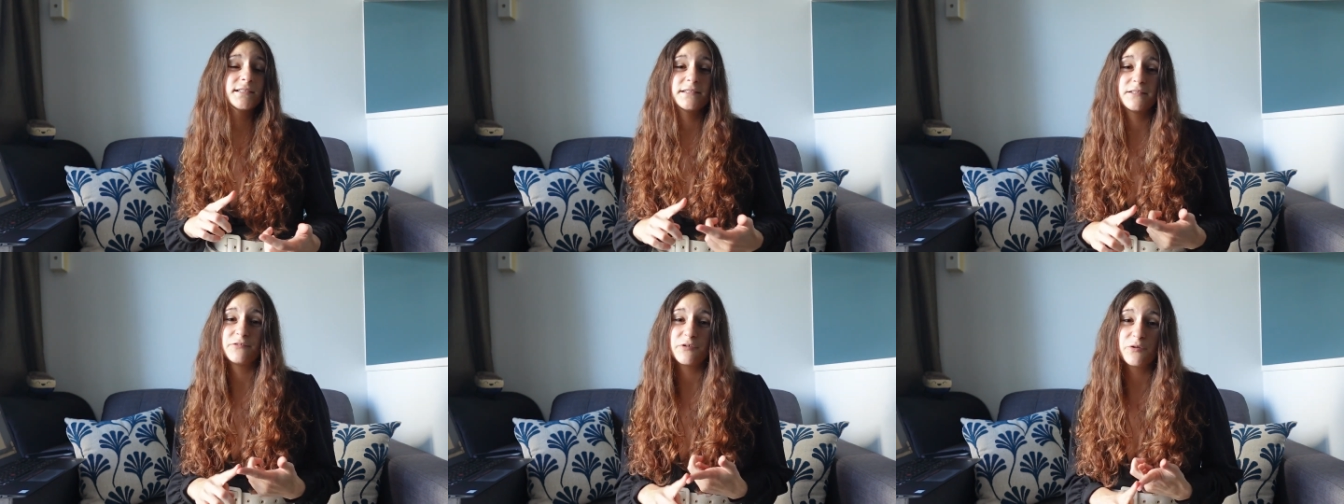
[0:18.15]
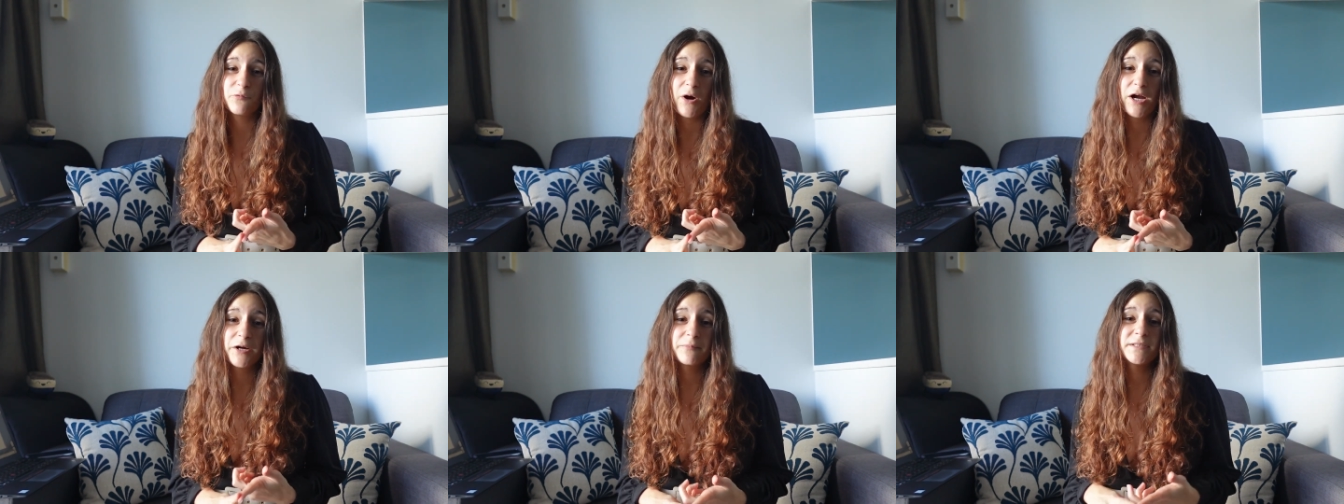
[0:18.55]
the
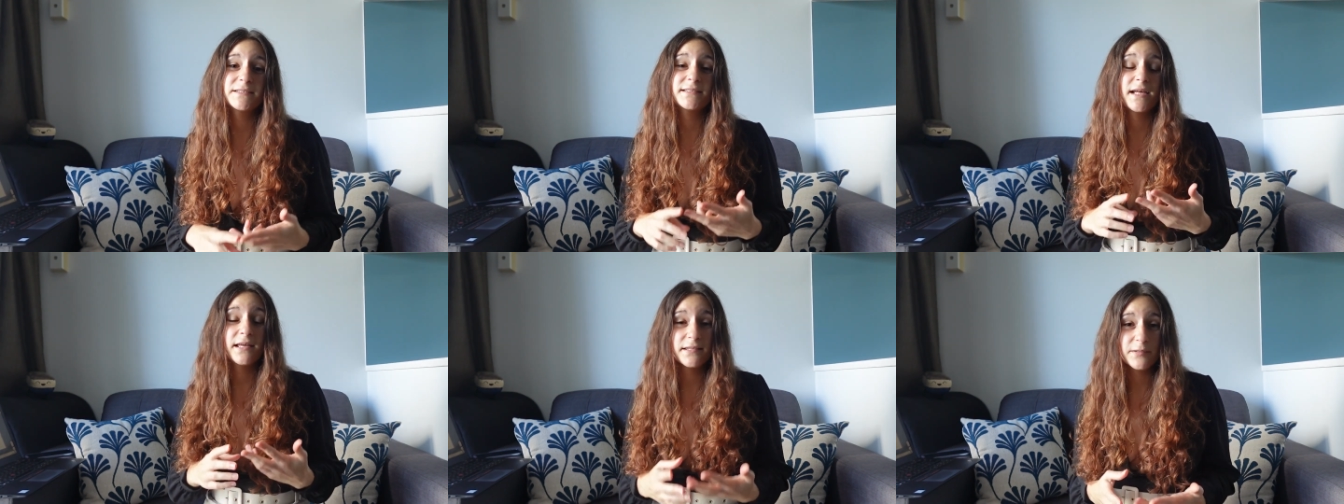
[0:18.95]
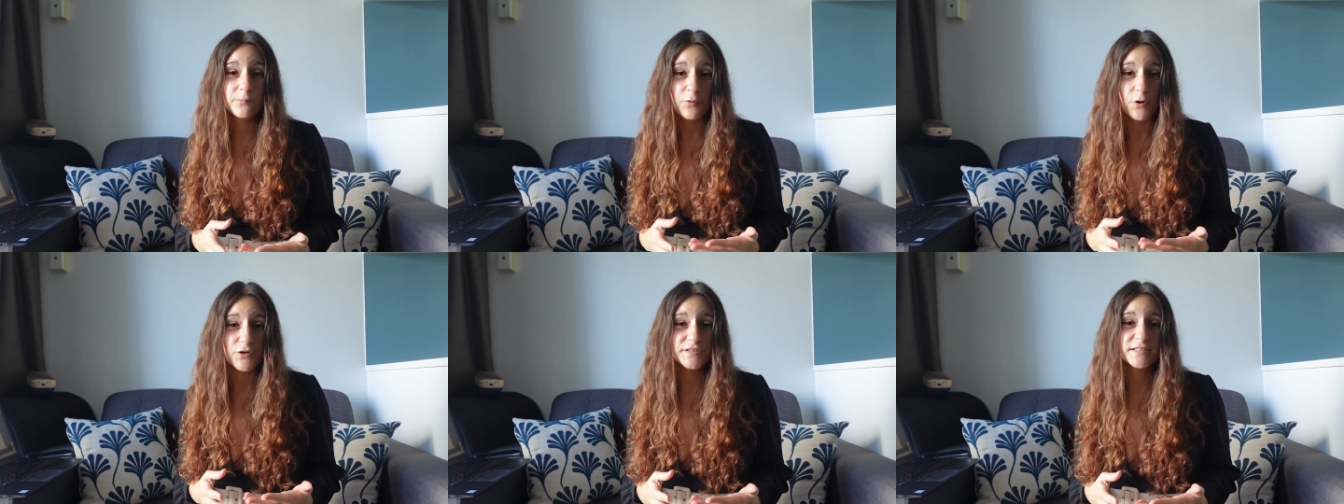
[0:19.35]
requirements and the
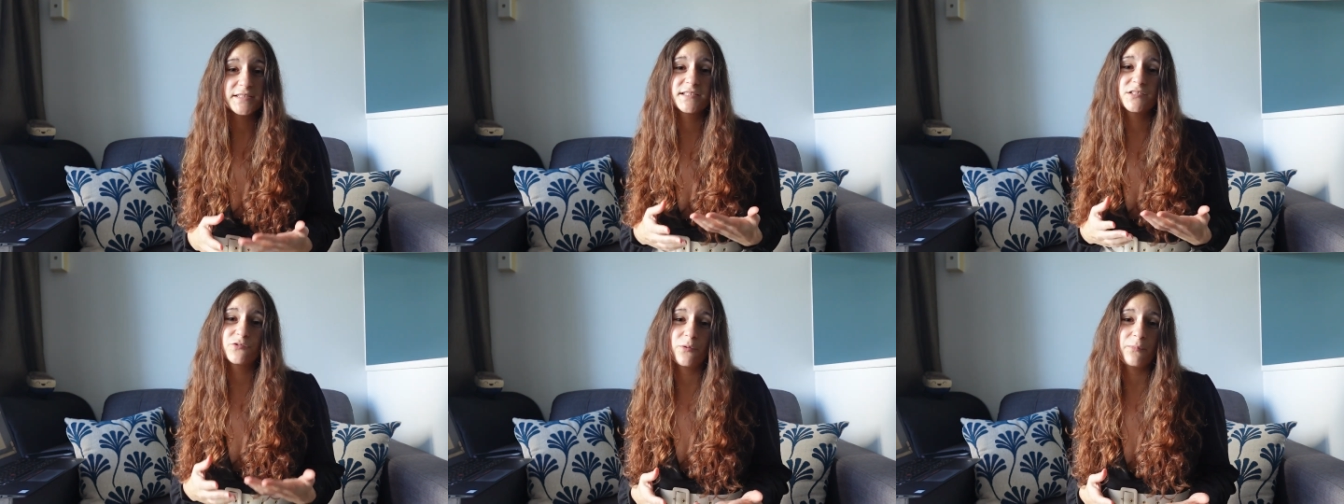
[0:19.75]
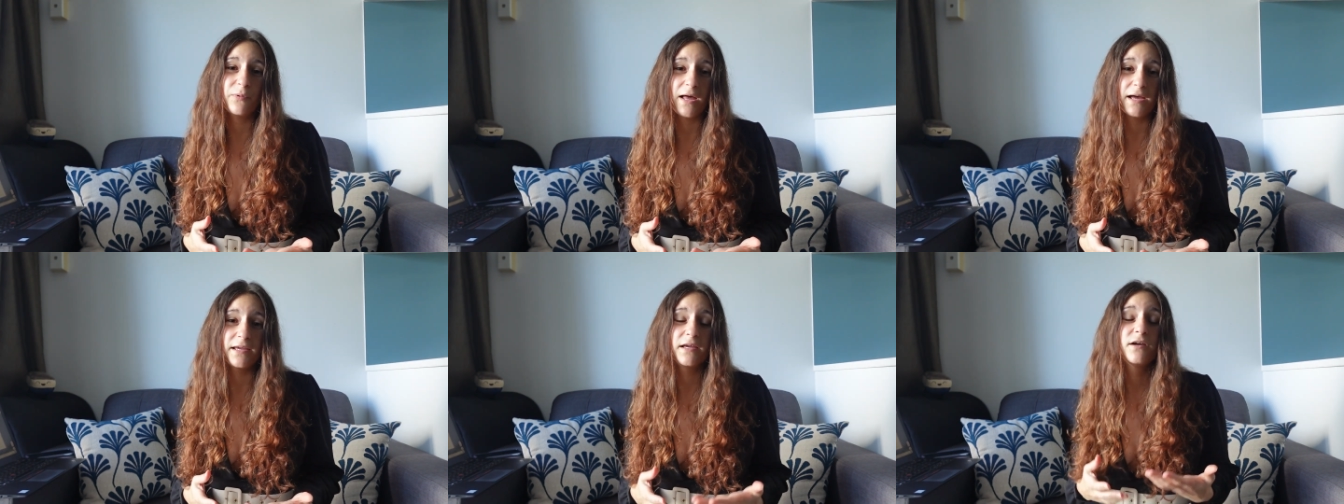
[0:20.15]
process to
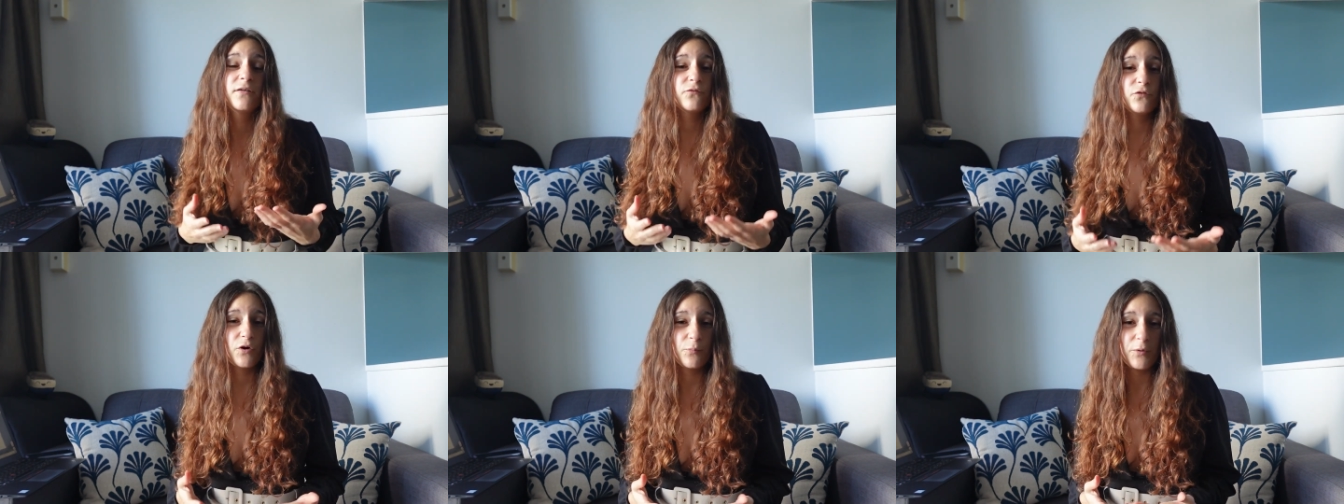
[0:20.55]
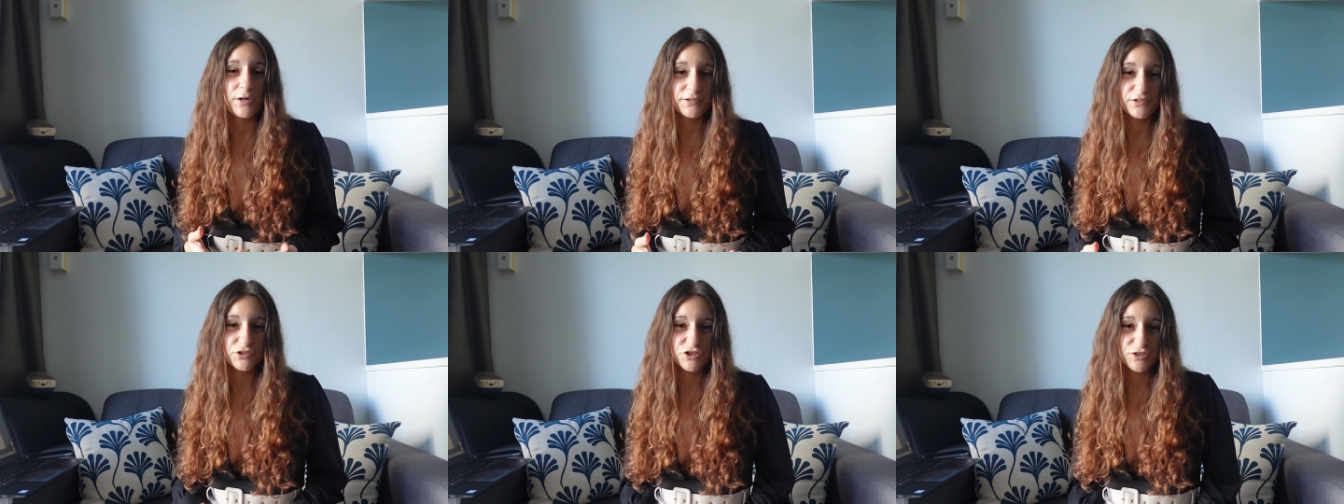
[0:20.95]
apply for a
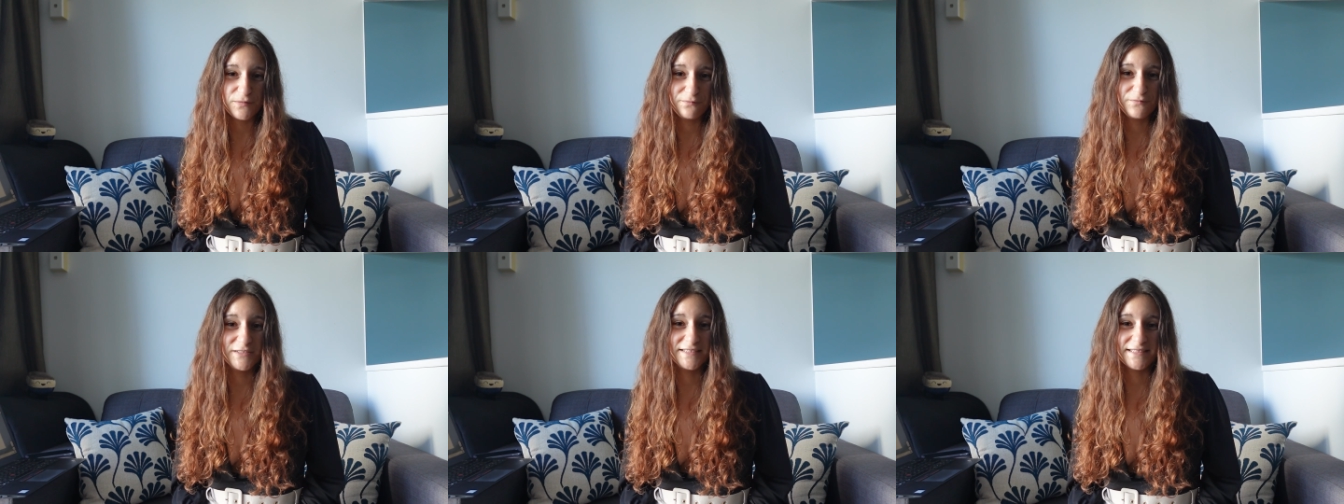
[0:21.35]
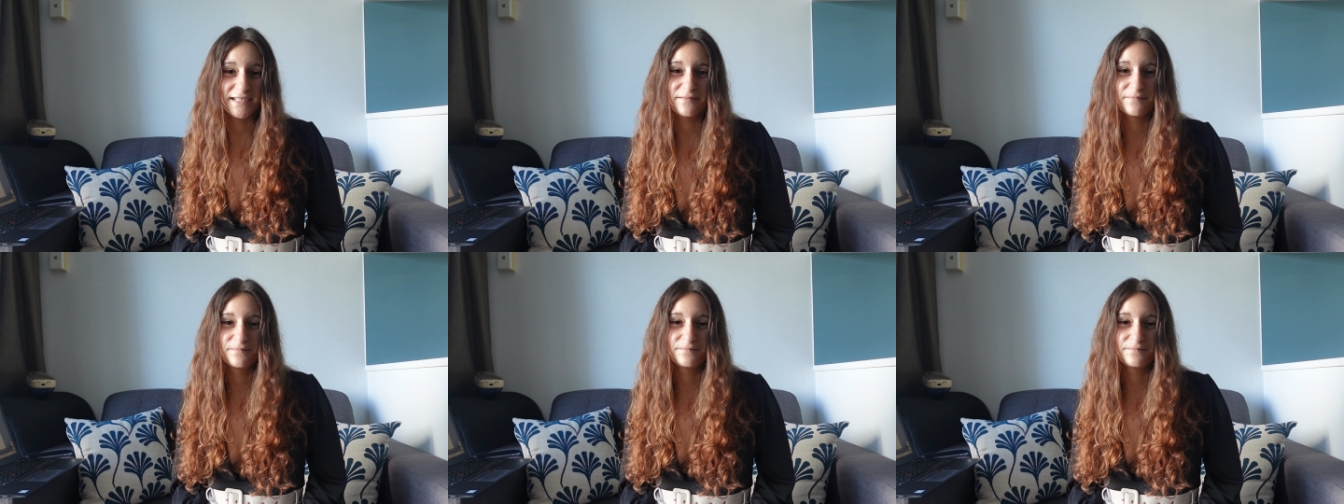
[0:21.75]
partnership visa.